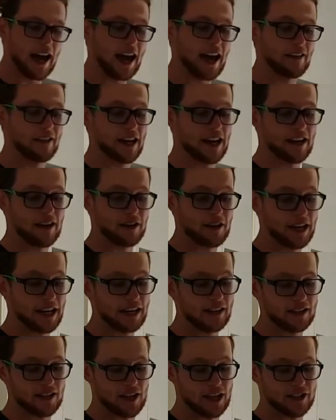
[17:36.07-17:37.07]
and then
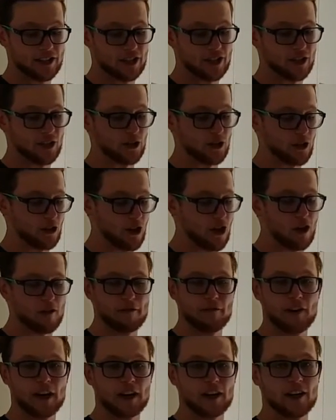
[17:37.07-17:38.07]
these I just could
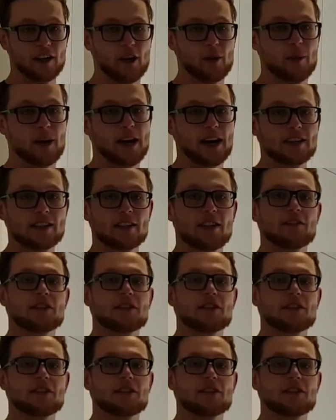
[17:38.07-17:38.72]
not fucking go past.